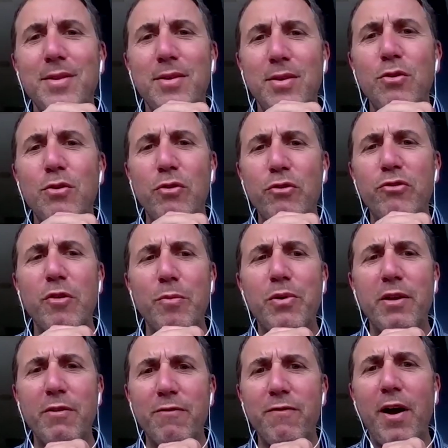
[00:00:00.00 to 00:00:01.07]
You seem
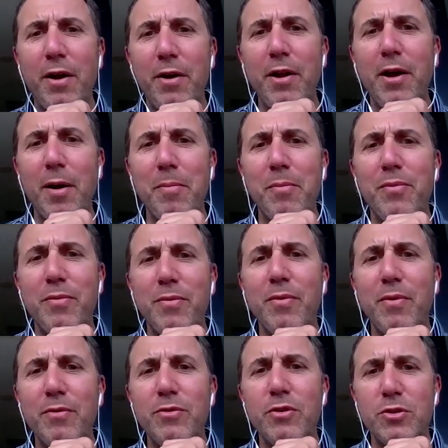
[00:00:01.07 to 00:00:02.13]
pretty fired up.
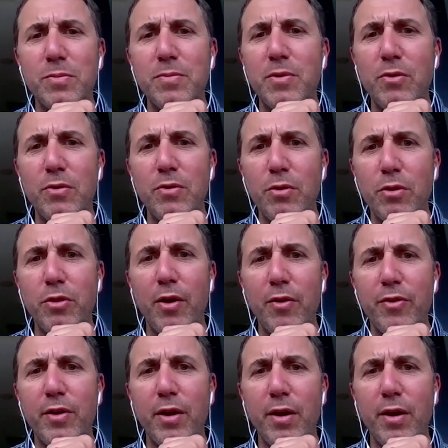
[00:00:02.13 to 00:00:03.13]
Just you thought.